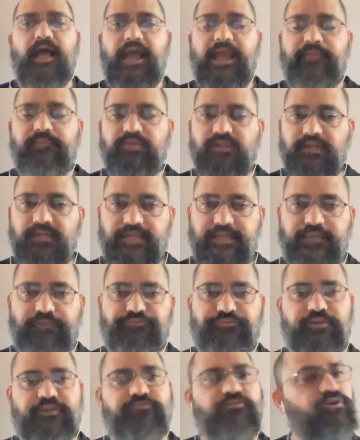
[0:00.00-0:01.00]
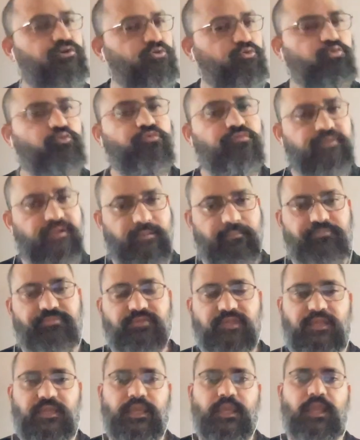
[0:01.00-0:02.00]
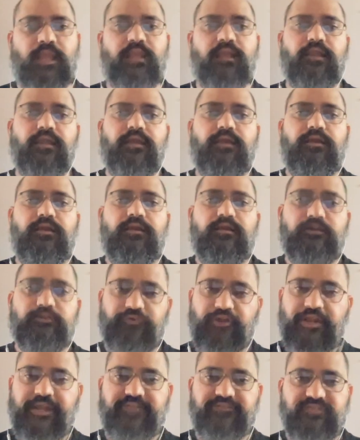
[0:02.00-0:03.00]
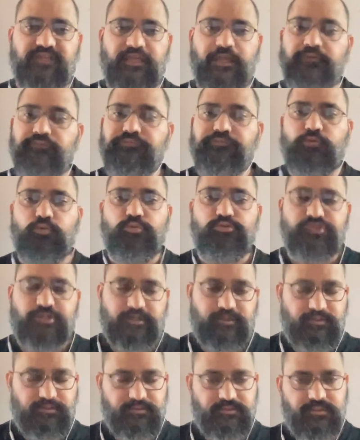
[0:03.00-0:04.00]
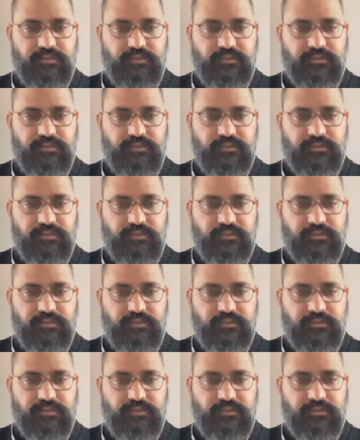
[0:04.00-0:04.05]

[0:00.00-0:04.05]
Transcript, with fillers: I believe they will do something crazy in future.